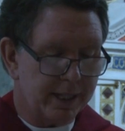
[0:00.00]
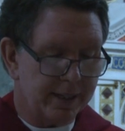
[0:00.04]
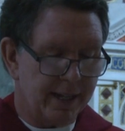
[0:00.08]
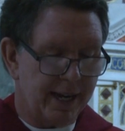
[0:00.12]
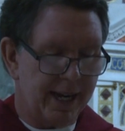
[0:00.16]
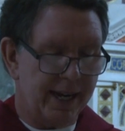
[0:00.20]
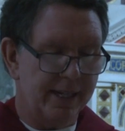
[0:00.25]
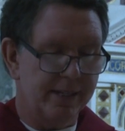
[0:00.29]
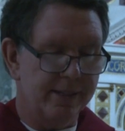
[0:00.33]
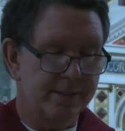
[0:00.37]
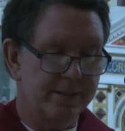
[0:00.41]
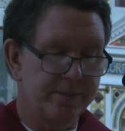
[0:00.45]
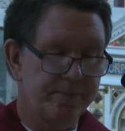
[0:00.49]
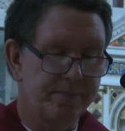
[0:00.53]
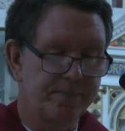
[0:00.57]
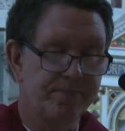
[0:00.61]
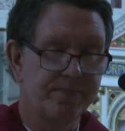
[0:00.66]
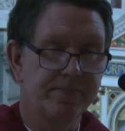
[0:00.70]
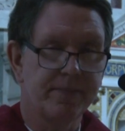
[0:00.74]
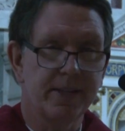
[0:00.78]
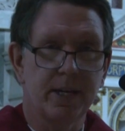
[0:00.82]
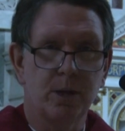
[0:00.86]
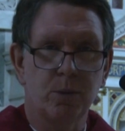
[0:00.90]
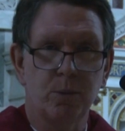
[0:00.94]
Land.
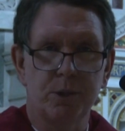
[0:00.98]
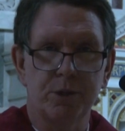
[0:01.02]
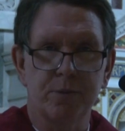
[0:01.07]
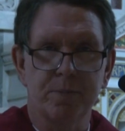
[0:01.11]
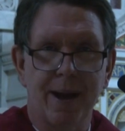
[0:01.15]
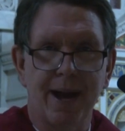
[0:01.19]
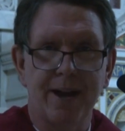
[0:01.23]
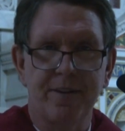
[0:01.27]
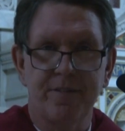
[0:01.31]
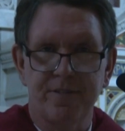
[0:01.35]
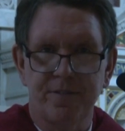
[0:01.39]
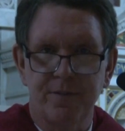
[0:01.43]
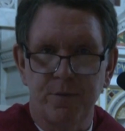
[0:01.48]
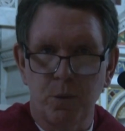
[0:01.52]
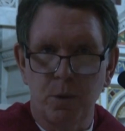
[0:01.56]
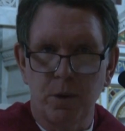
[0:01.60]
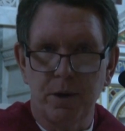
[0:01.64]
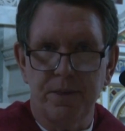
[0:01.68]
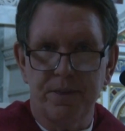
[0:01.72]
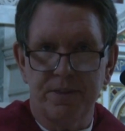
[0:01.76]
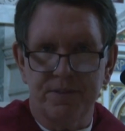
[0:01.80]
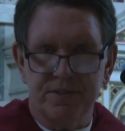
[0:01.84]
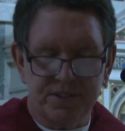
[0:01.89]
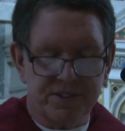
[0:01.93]
It was my
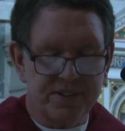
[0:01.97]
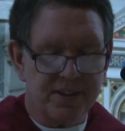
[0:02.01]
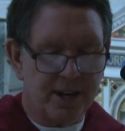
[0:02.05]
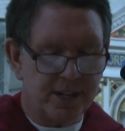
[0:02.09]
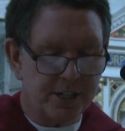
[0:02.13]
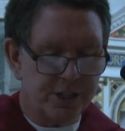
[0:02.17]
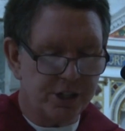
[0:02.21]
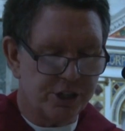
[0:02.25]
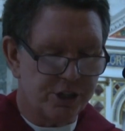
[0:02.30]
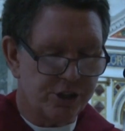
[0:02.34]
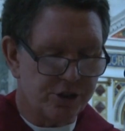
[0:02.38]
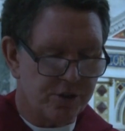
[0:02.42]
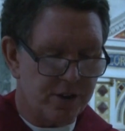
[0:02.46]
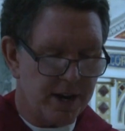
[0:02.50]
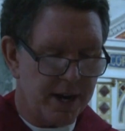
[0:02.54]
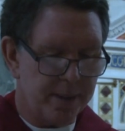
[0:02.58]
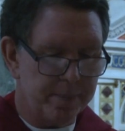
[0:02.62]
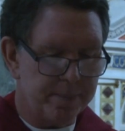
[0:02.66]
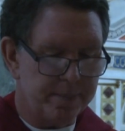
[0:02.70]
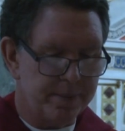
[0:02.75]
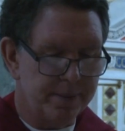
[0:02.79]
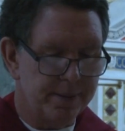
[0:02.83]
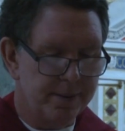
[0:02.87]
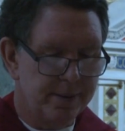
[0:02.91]
4th such
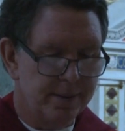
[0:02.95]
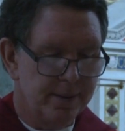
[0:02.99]
trip,